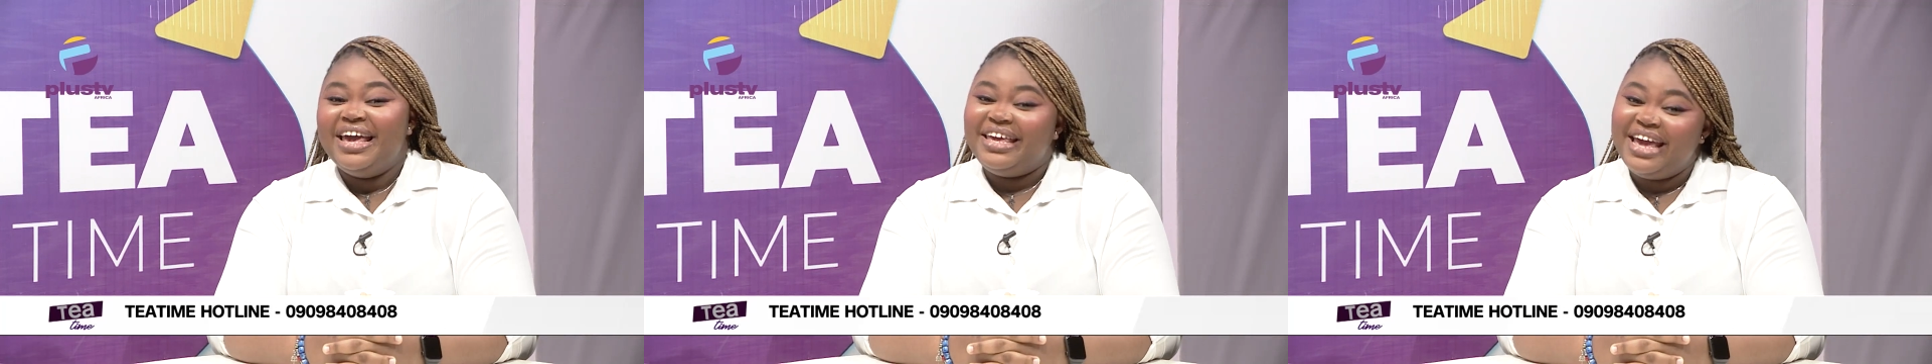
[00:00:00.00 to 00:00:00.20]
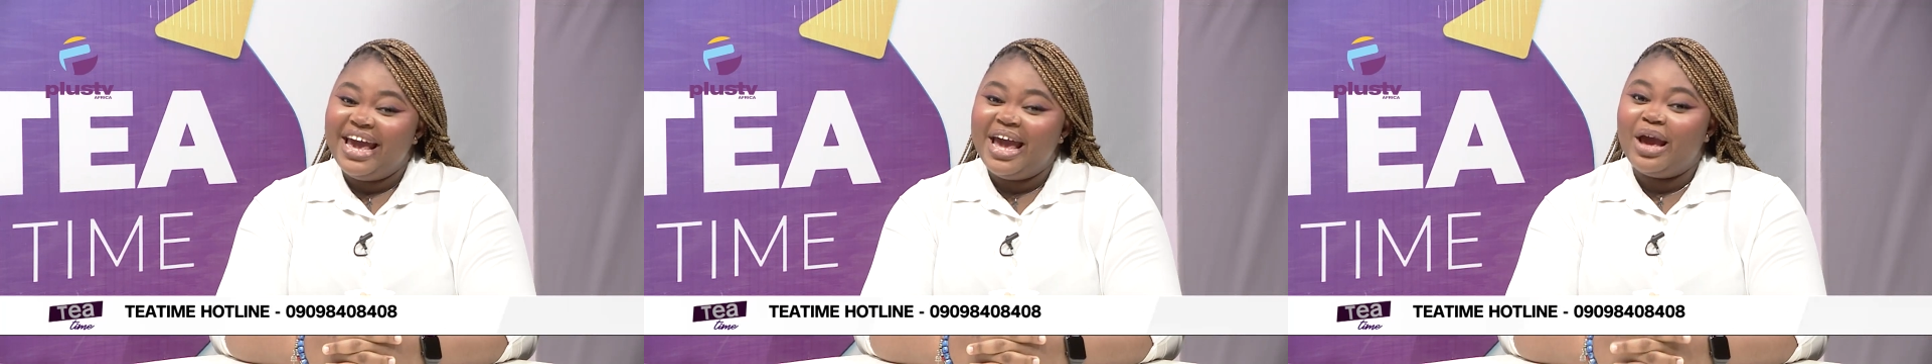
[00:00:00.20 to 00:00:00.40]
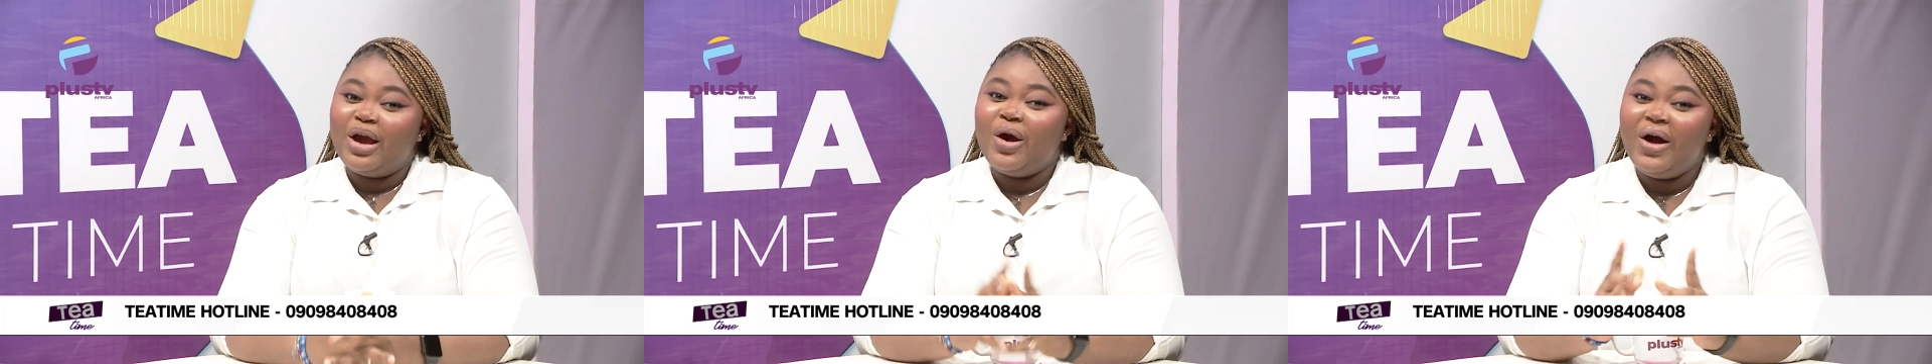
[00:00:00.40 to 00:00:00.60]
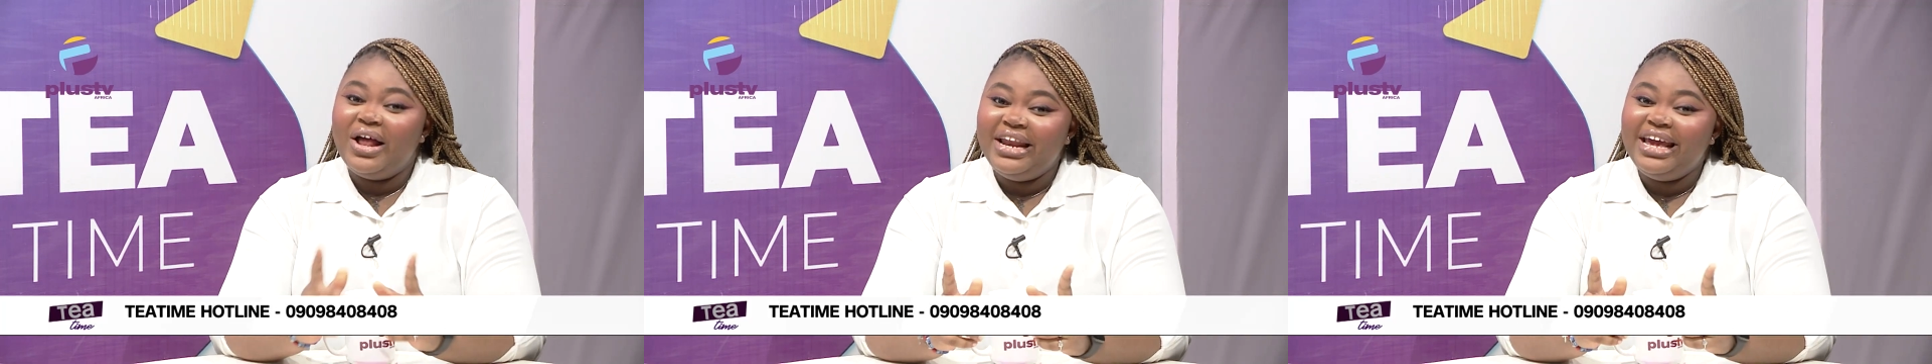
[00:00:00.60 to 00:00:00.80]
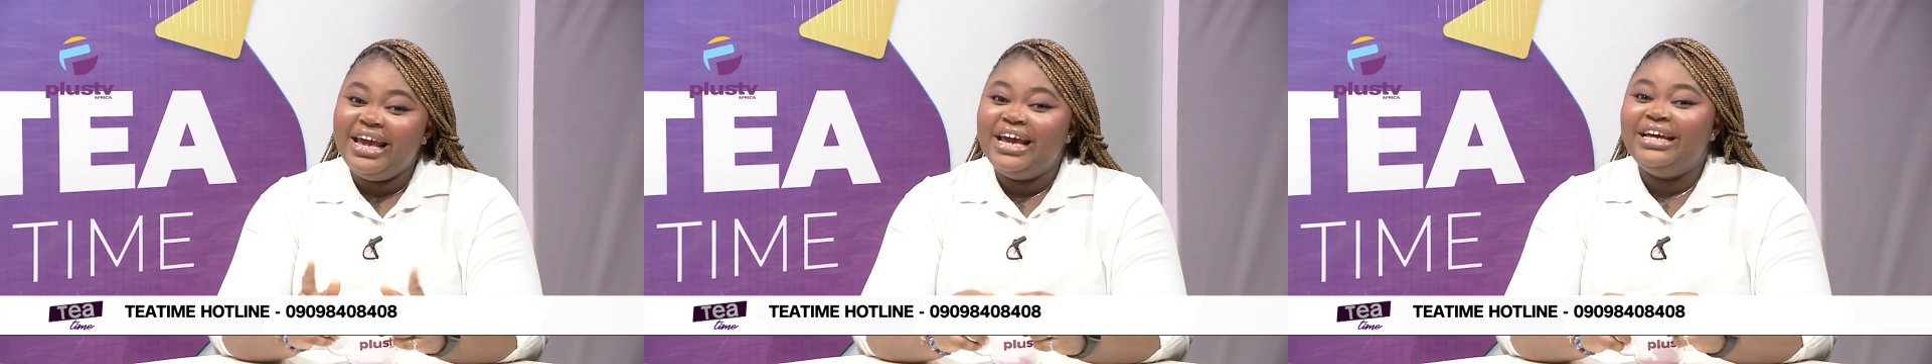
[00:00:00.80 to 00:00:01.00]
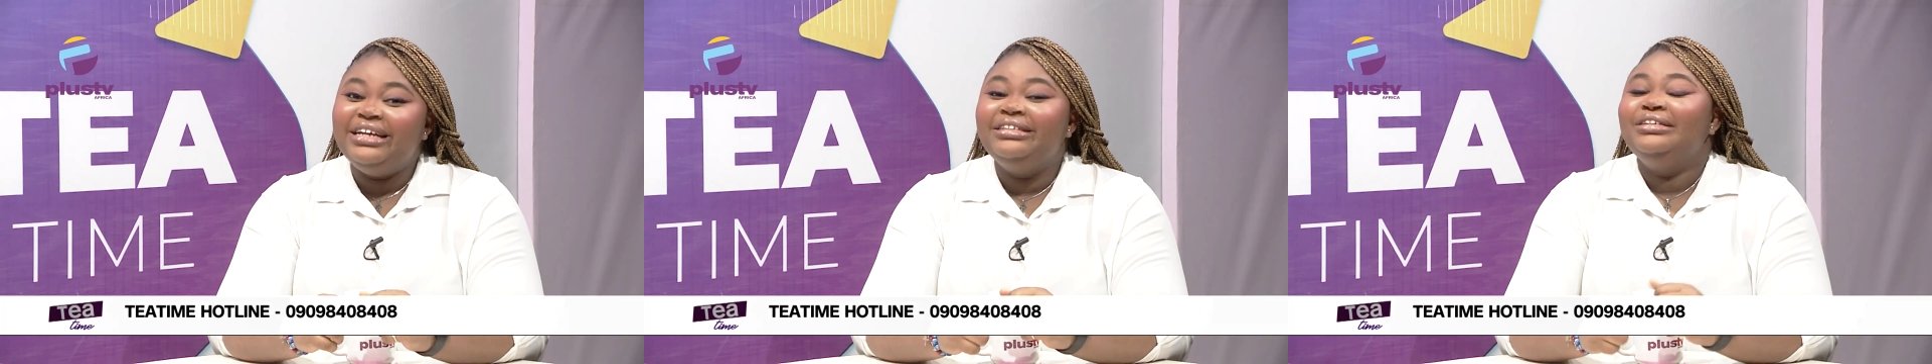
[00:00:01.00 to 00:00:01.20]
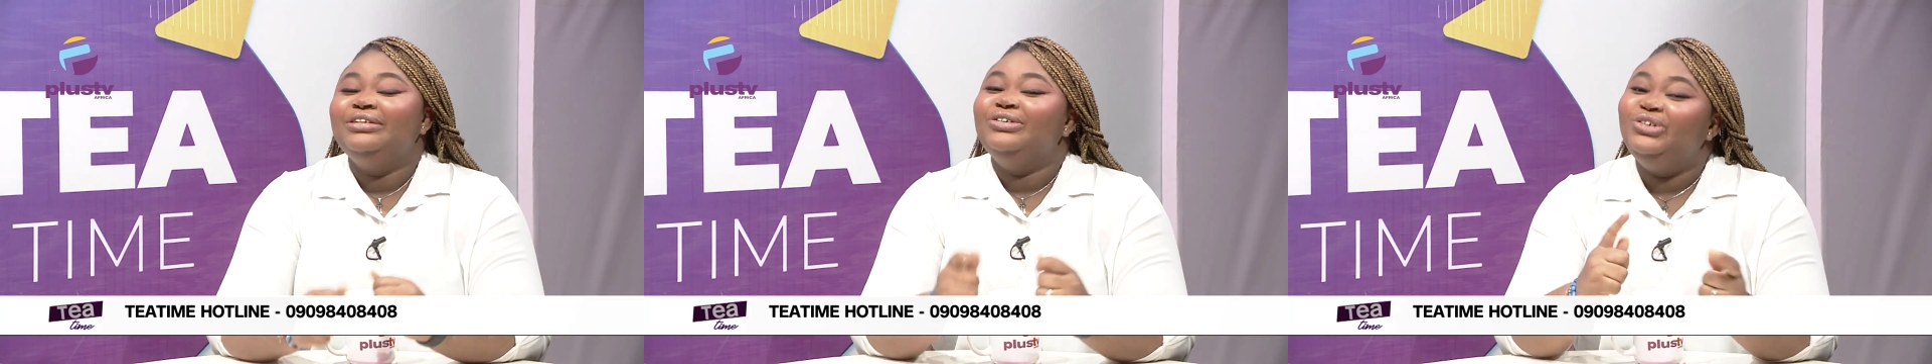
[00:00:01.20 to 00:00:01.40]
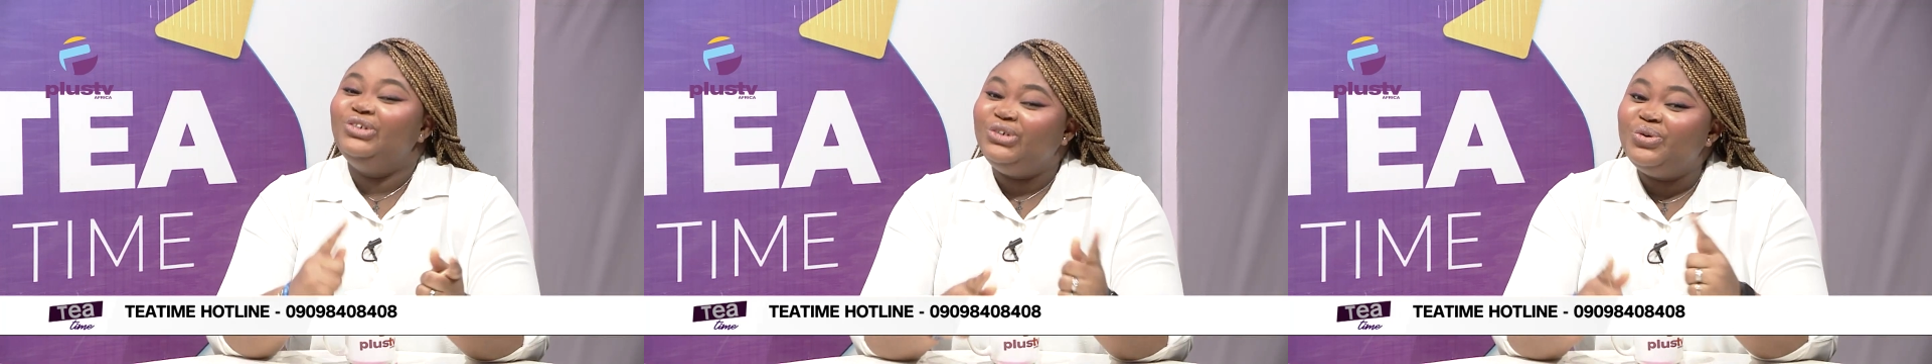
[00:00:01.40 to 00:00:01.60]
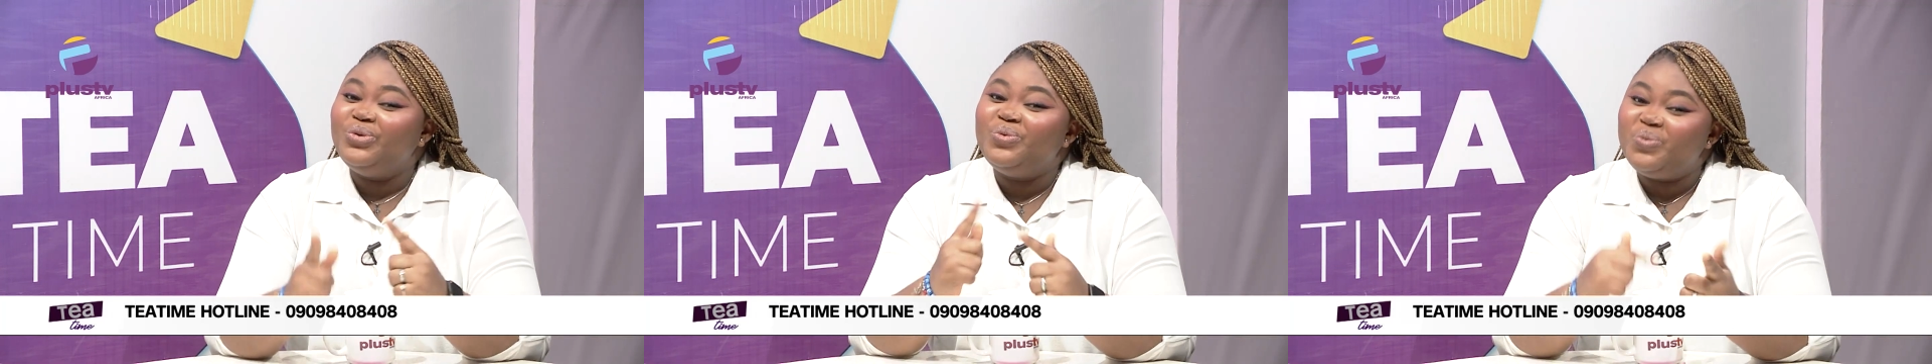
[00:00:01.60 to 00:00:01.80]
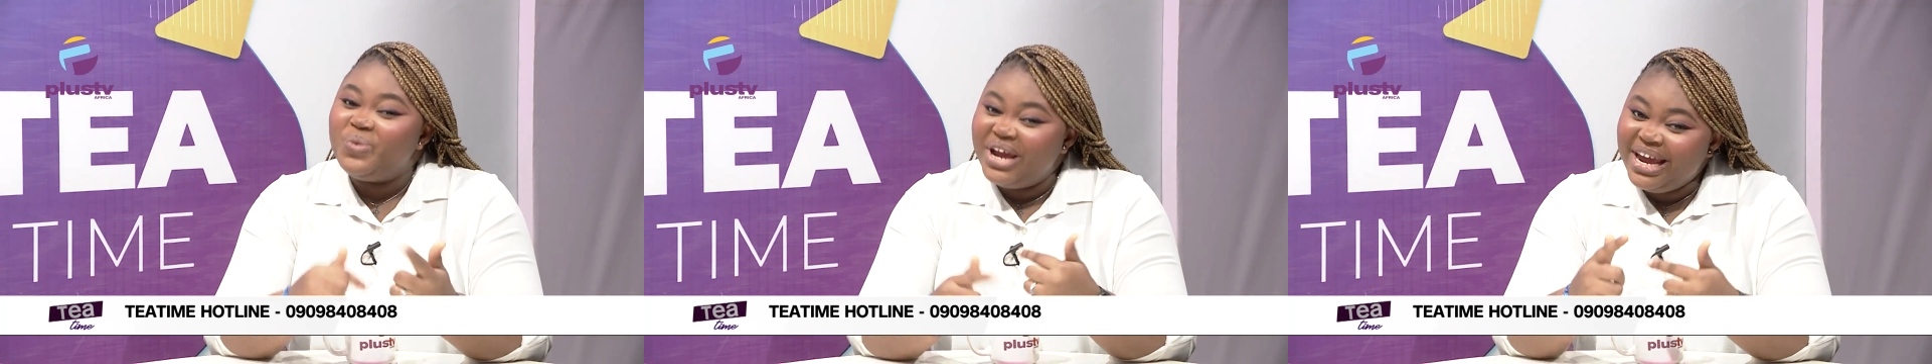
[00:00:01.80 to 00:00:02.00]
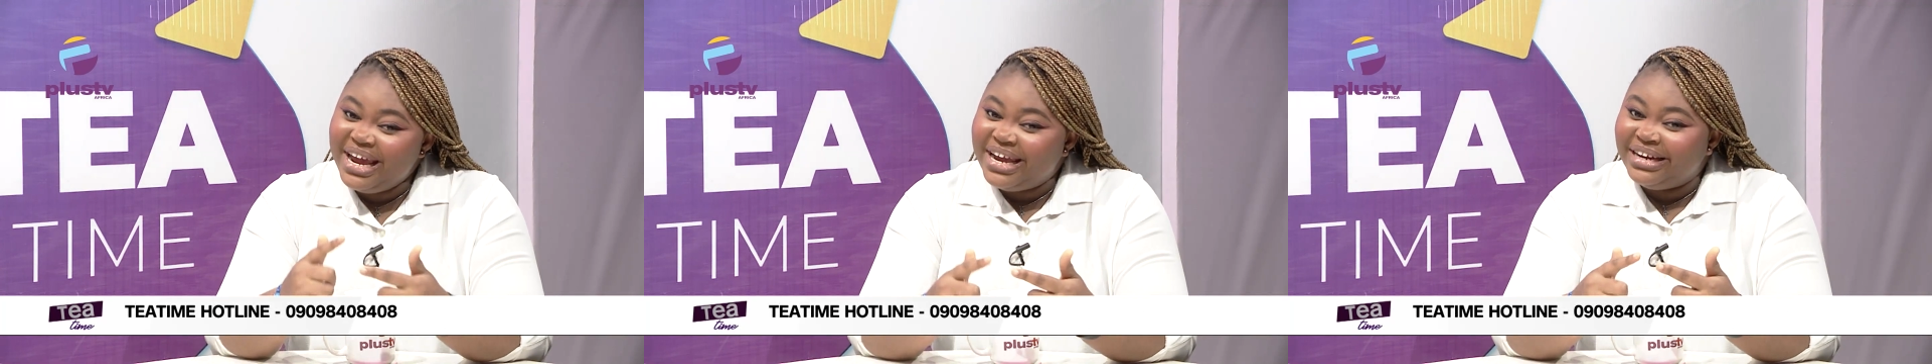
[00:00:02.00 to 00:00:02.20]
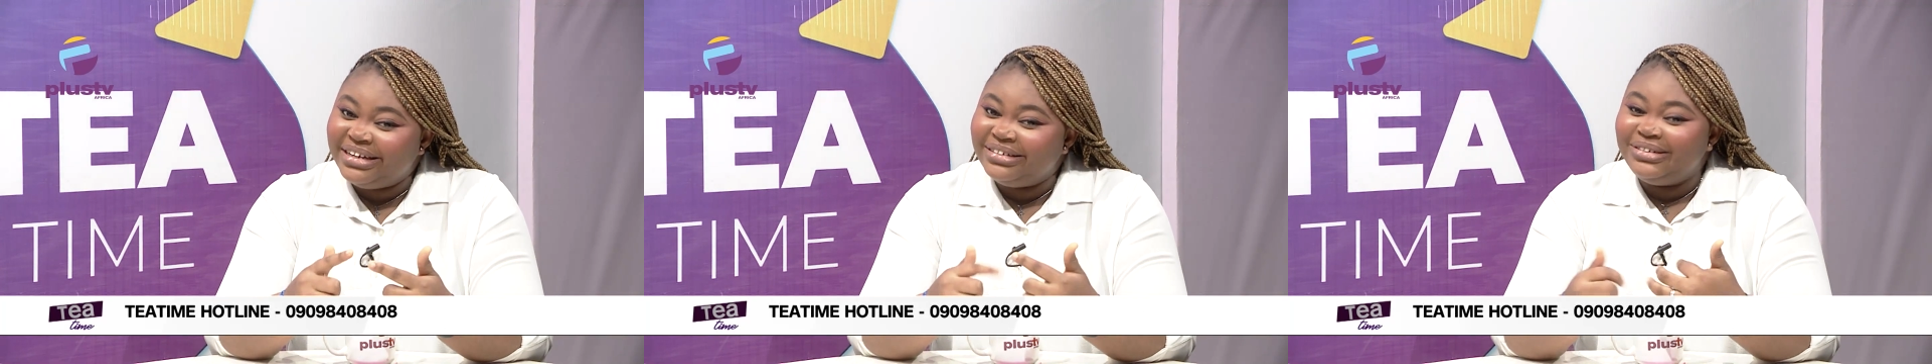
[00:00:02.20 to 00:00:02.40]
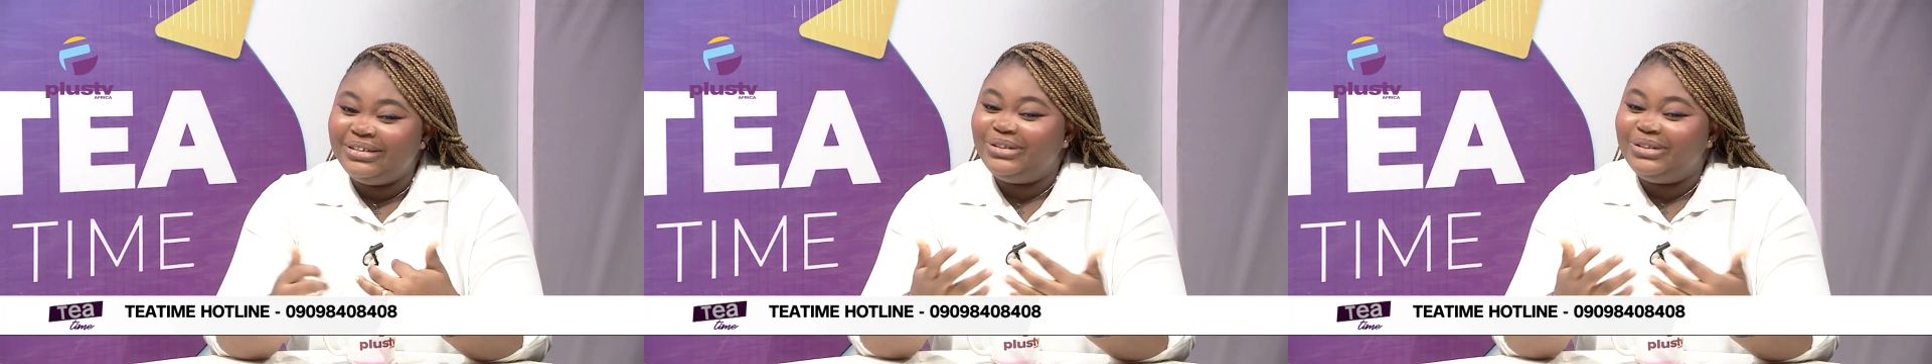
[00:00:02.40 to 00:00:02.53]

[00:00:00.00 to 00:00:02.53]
Yeah, Come call back. in to win.